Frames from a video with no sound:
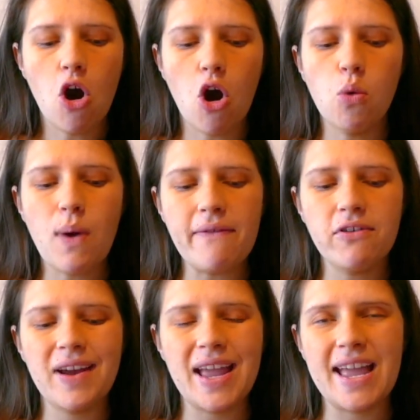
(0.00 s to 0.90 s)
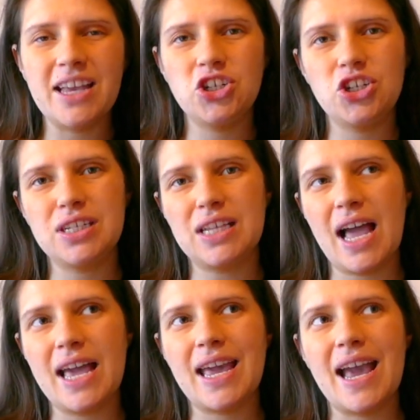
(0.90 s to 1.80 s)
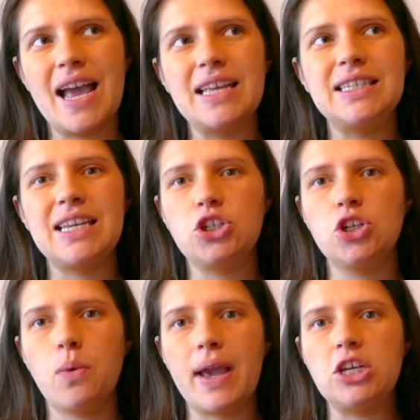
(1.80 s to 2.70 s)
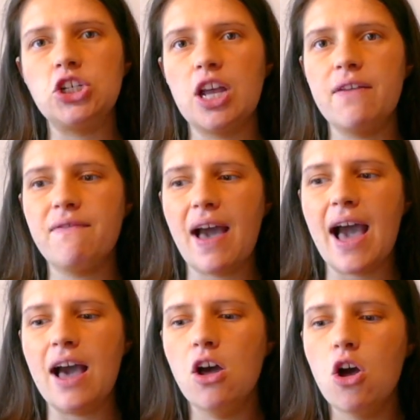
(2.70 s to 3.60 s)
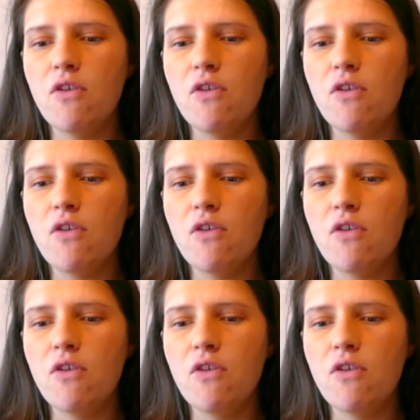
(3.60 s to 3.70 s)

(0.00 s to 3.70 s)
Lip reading: or whether it is just like a situation that